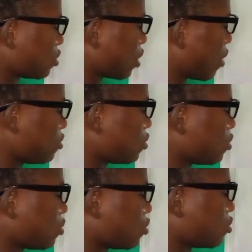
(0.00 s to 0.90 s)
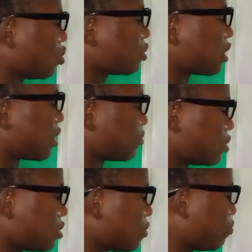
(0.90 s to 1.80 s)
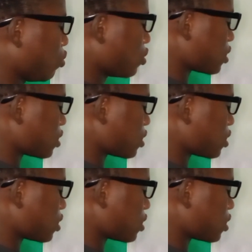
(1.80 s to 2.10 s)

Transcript: abi not times, is a plus